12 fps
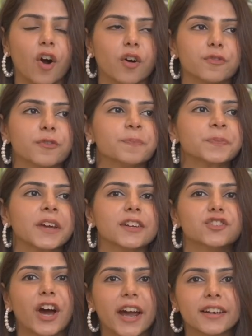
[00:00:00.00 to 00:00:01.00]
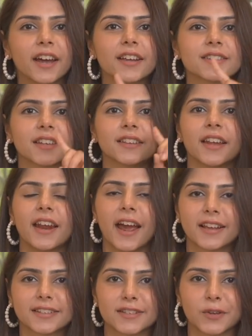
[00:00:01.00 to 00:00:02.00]
of dryness and then
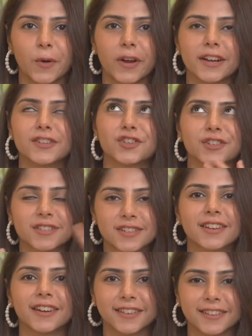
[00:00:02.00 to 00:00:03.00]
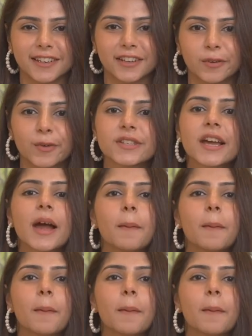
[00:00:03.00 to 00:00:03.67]
excess oil just continues.